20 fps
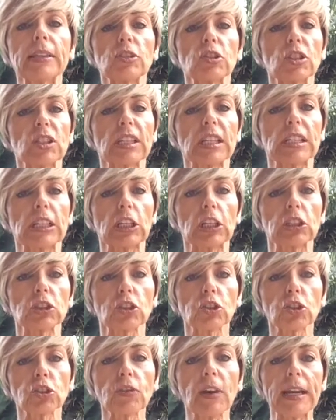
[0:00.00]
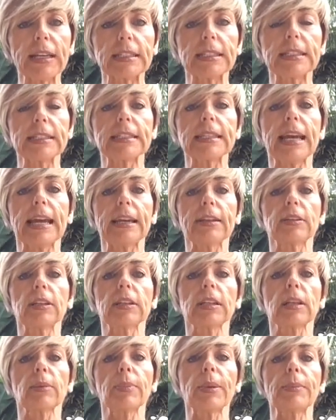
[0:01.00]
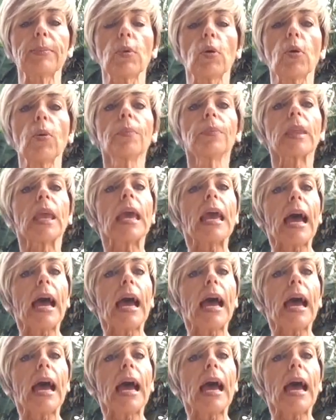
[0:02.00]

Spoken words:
It's just going to contract it down a little bit more.